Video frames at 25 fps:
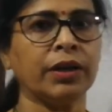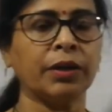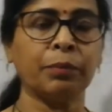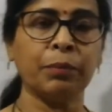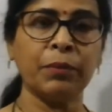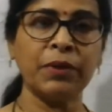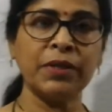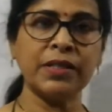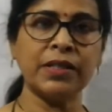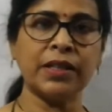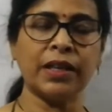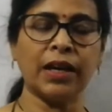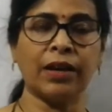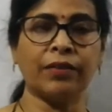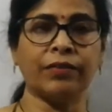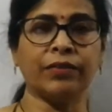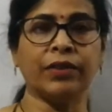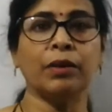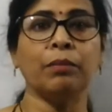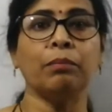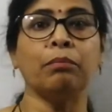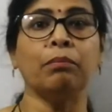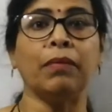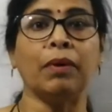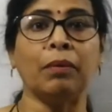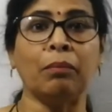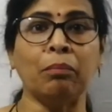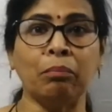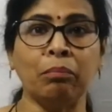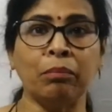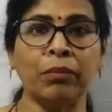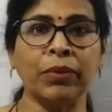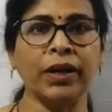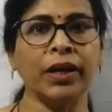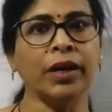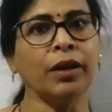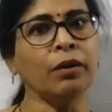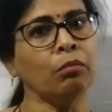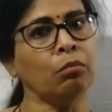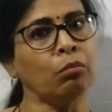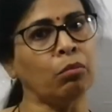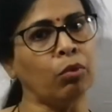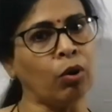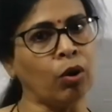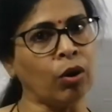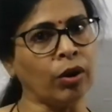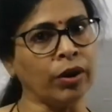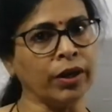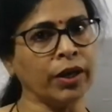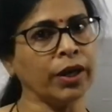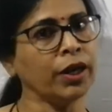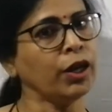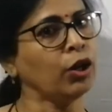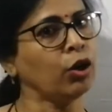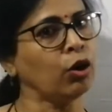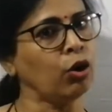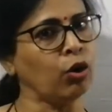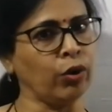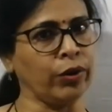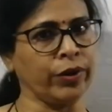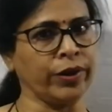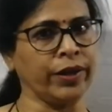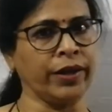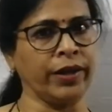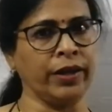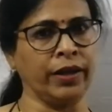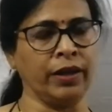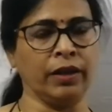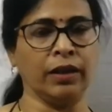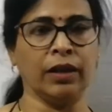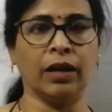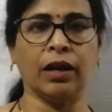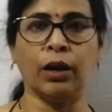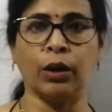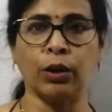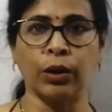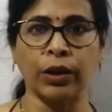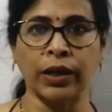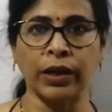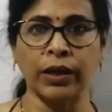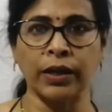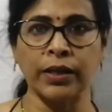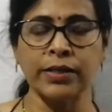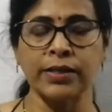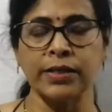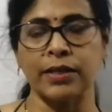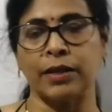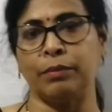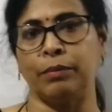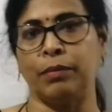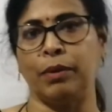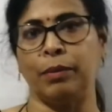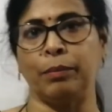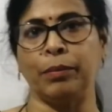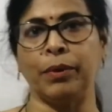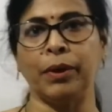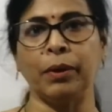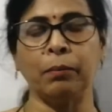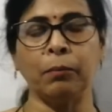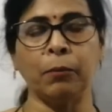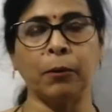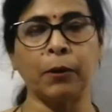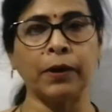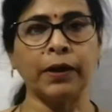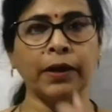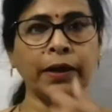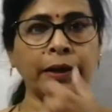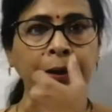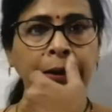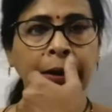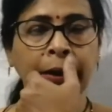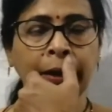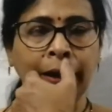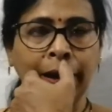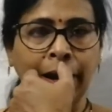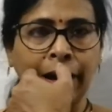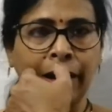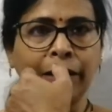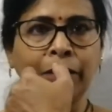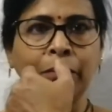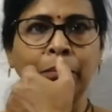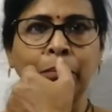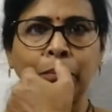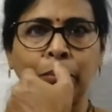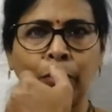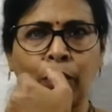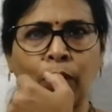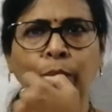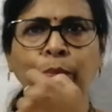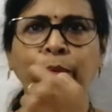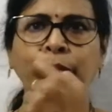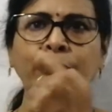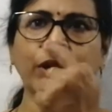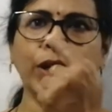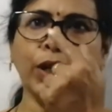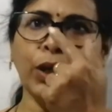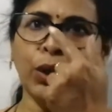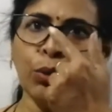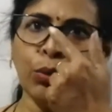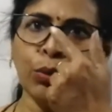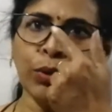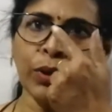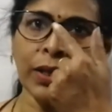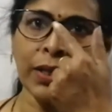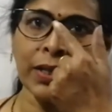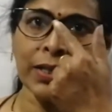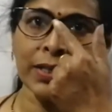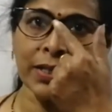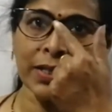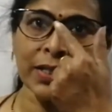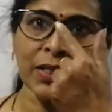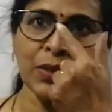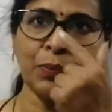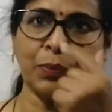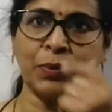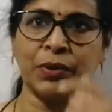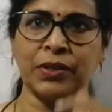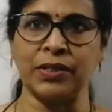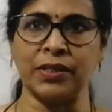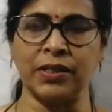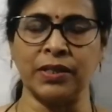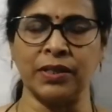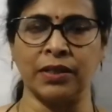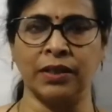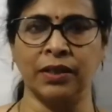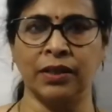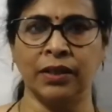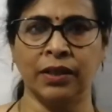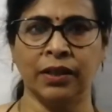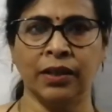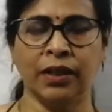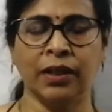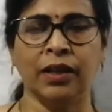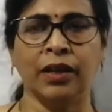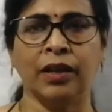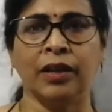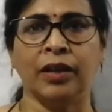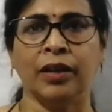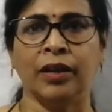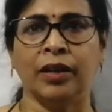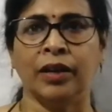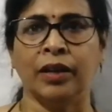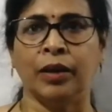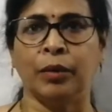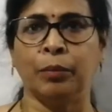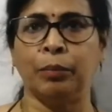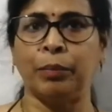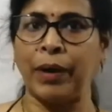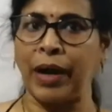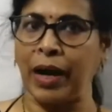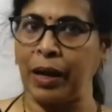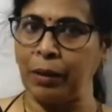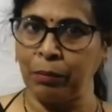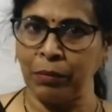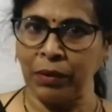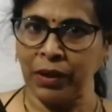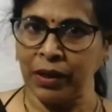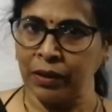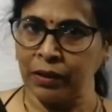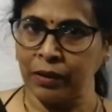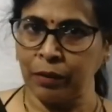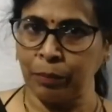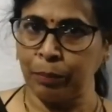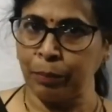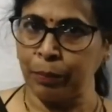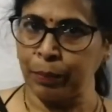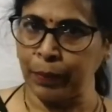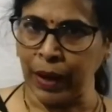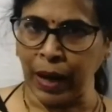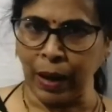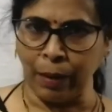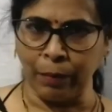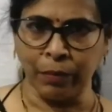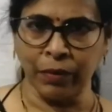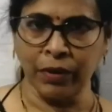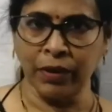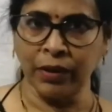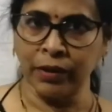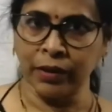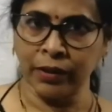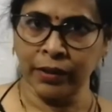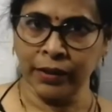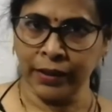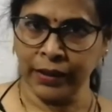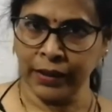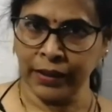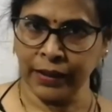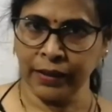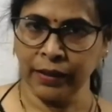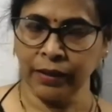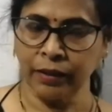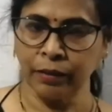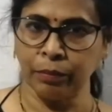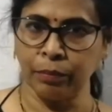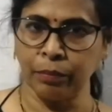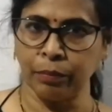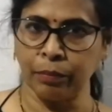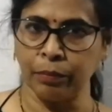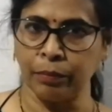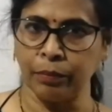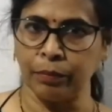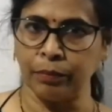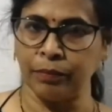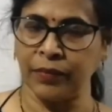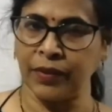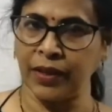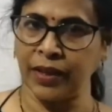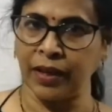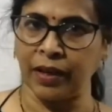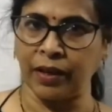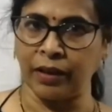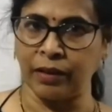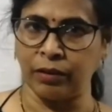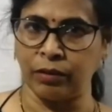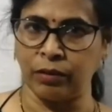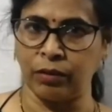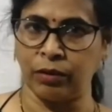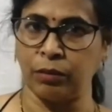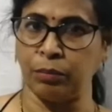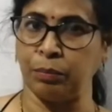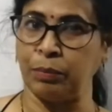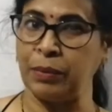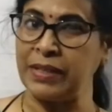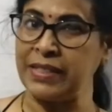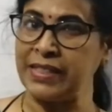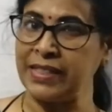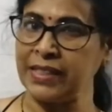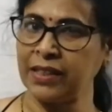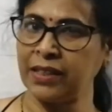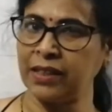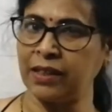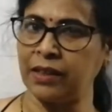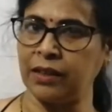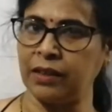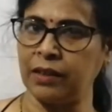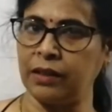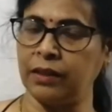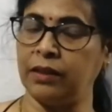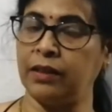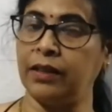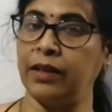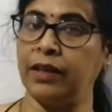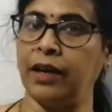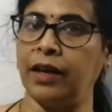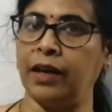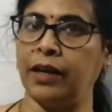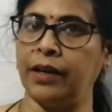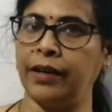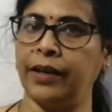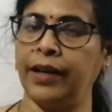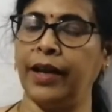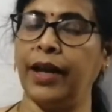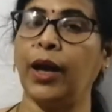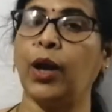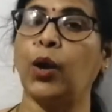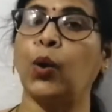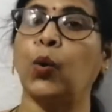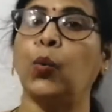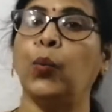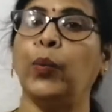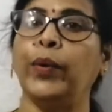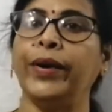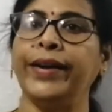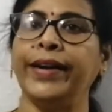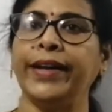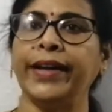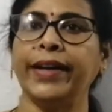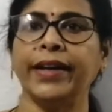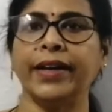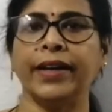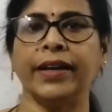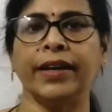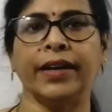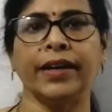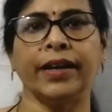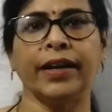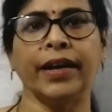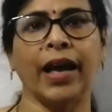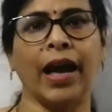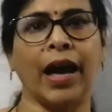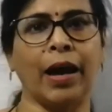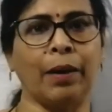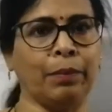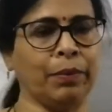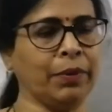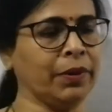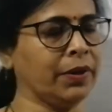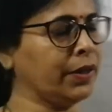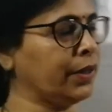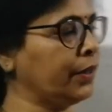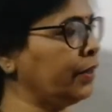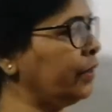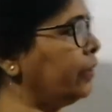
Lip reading: it means they have the membrane bonded organelle. The organelles are membrane bonded and proper nucleus is present. Primarily they are, or basically they are aquatic in habit.